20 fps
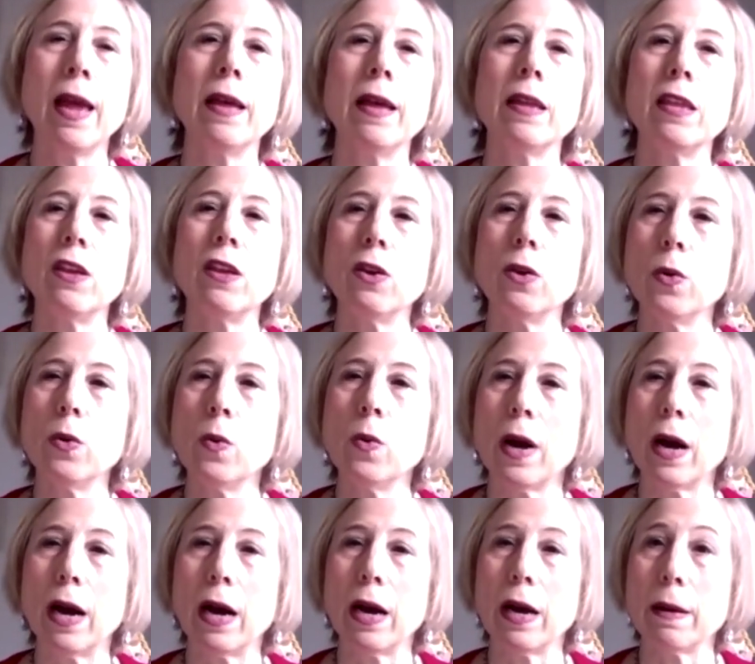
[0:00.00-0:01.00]
you
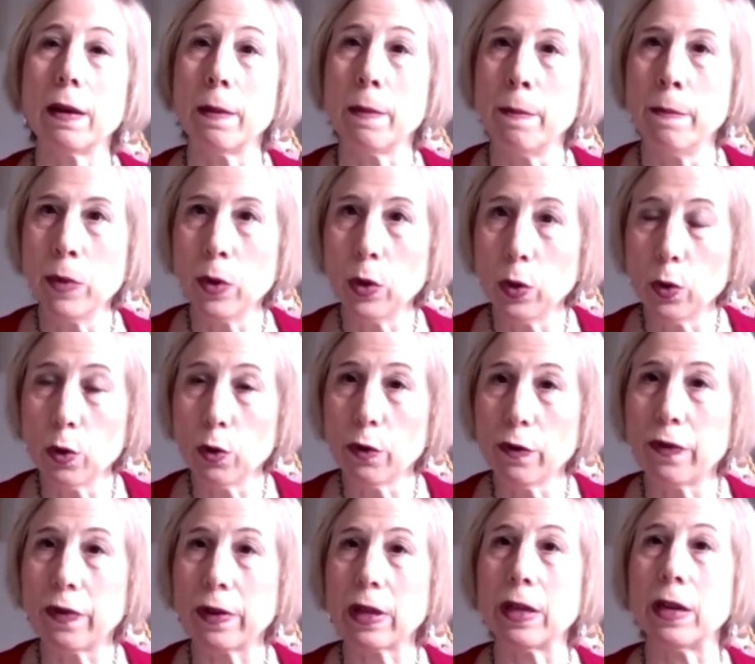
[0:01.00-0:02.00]

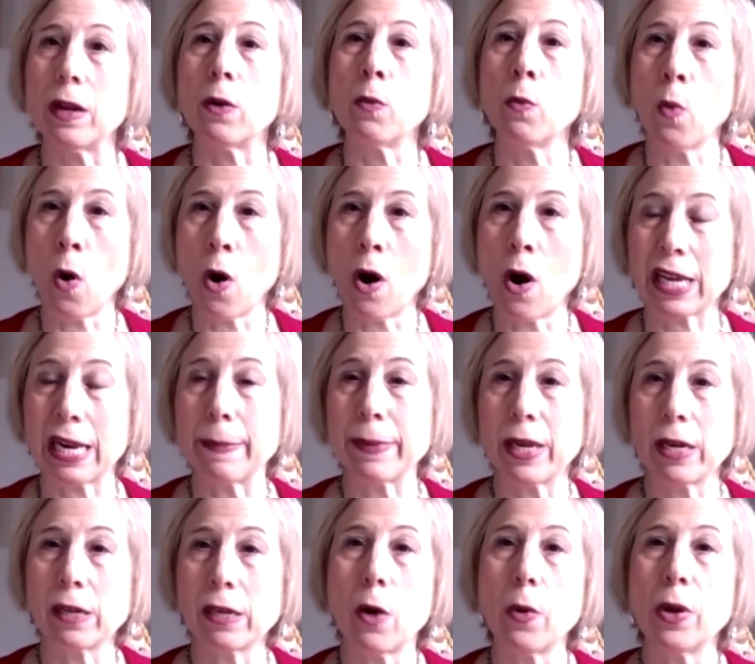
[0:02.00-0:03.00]
move, walk, and I'm going
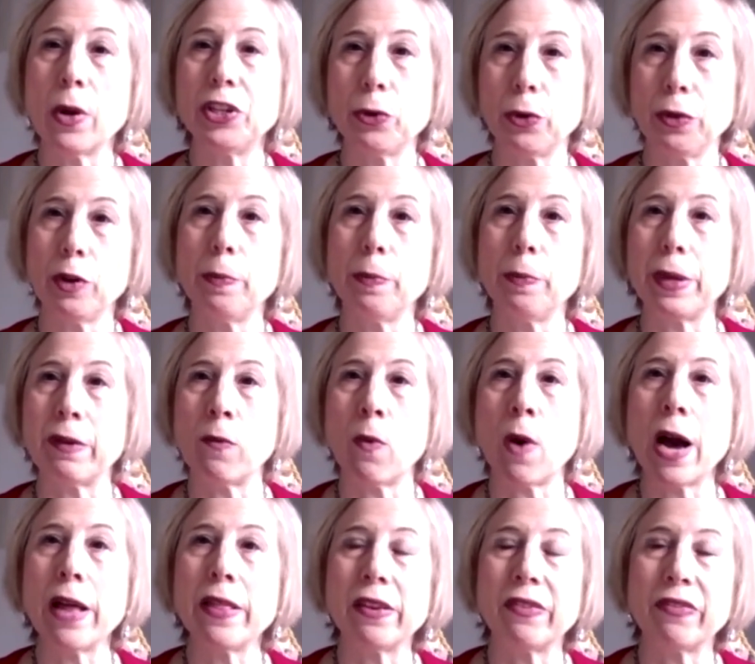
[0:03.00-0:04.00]
to go into a little bit of
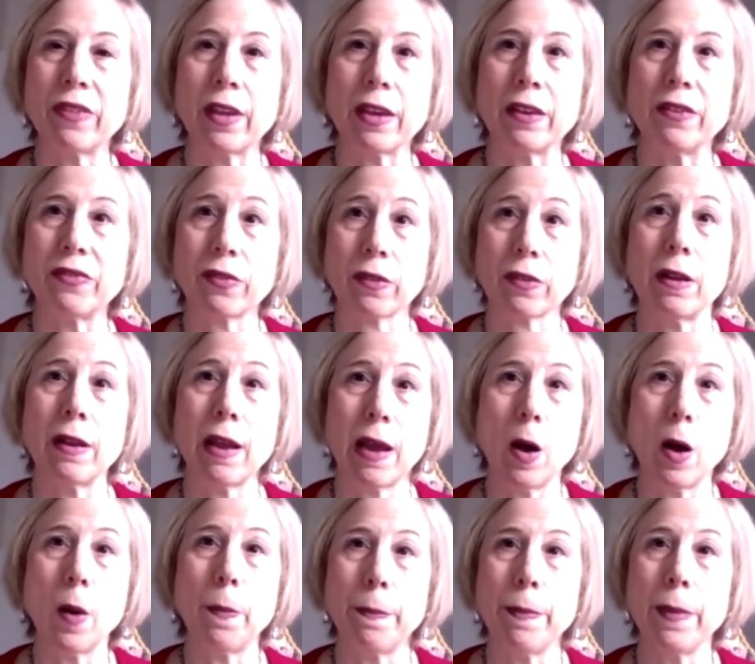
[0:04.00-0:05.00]
why these things can
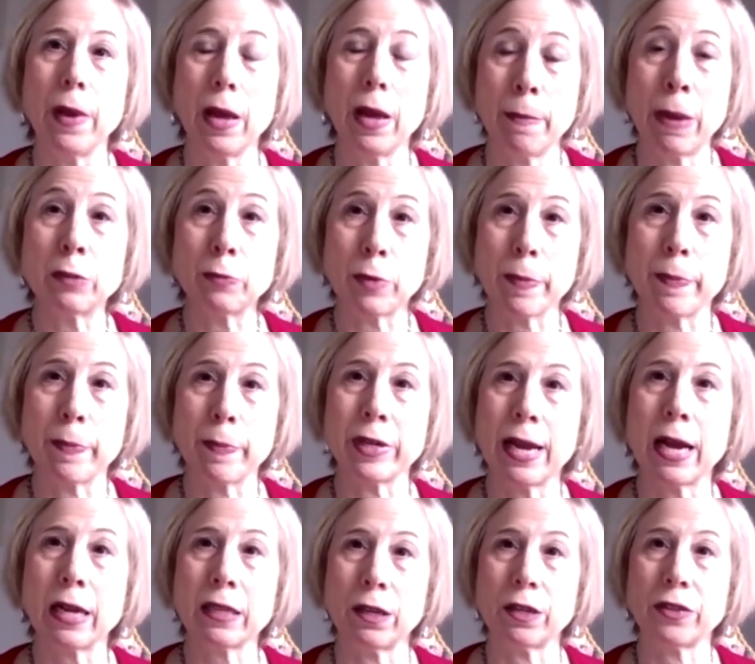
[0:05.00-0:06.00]
help possibly
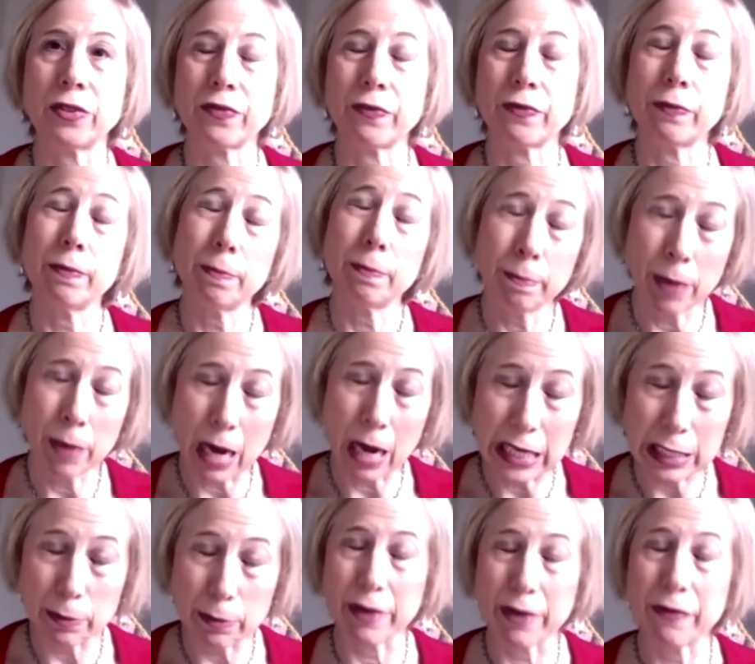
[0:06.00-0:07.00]
protect us
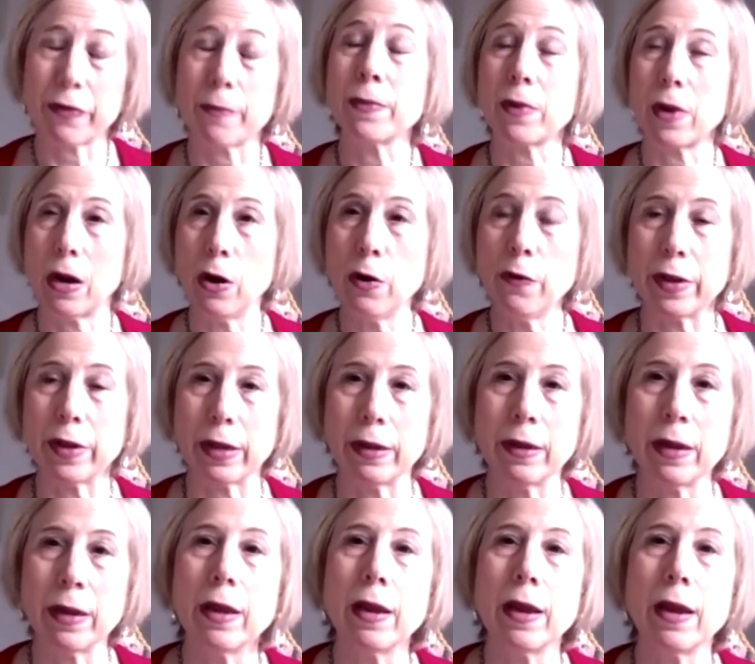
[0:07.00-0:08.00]
possibly from COVID,
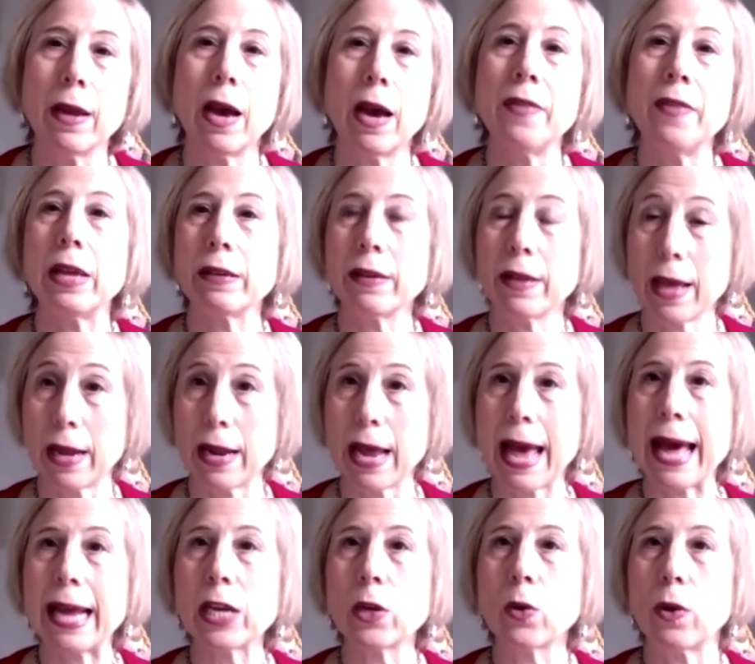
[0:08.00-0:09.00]
and then get
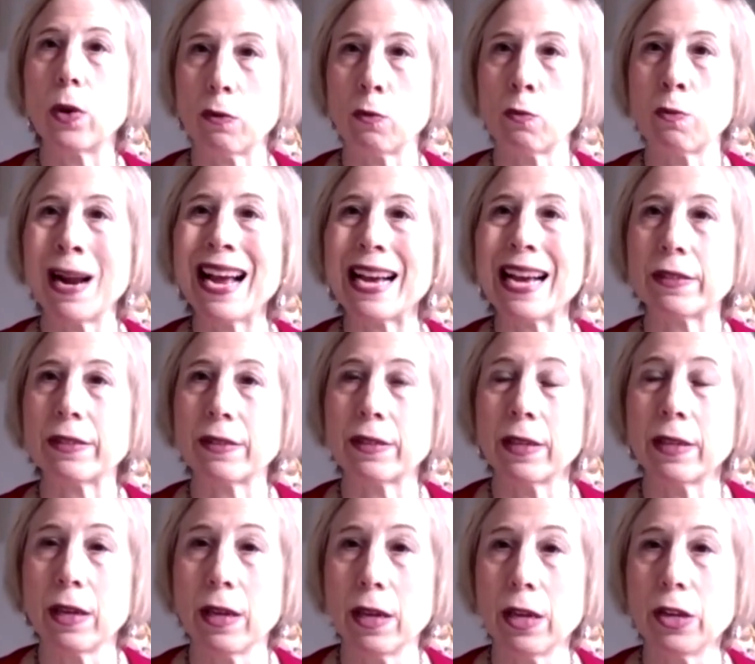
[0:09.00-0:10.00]
adequate
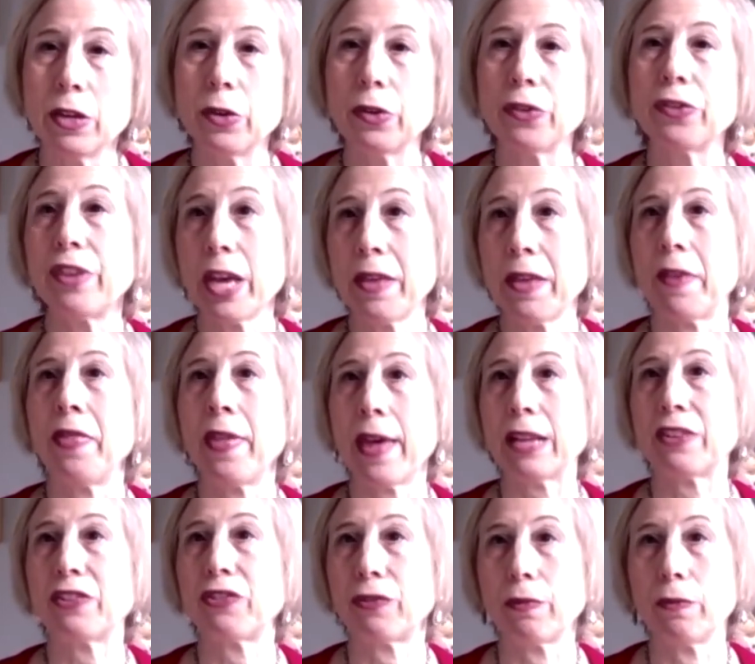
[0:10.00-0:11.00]
rest, you'll see that
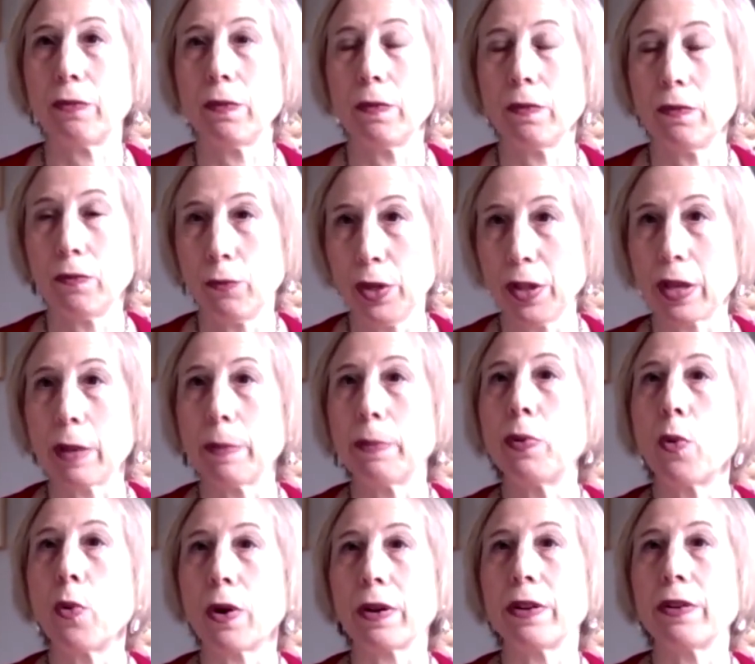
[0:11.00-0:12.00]
that's really
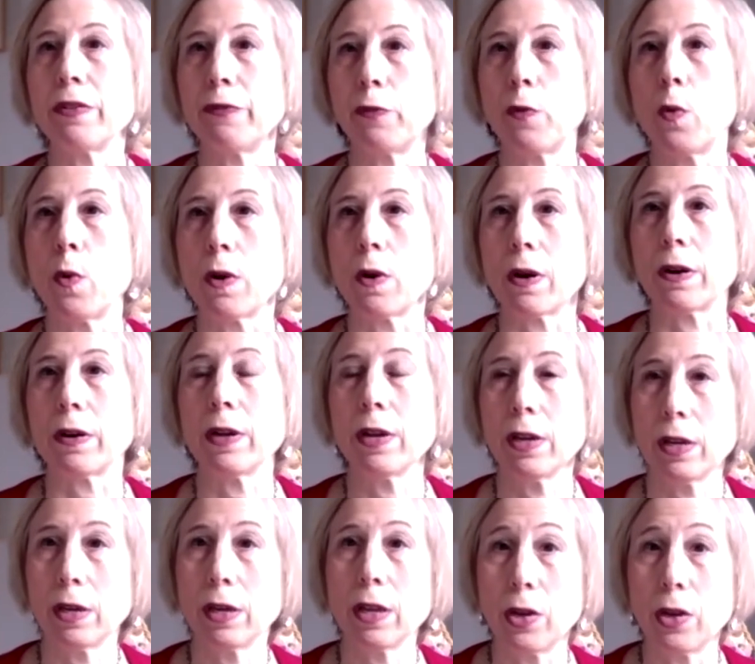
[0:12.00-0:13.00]
important for
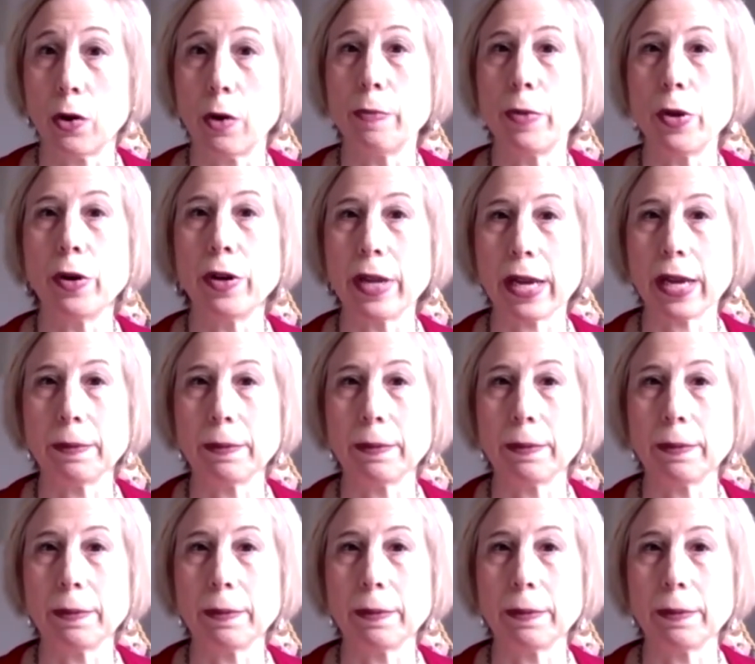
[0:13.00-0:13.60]
your immunity.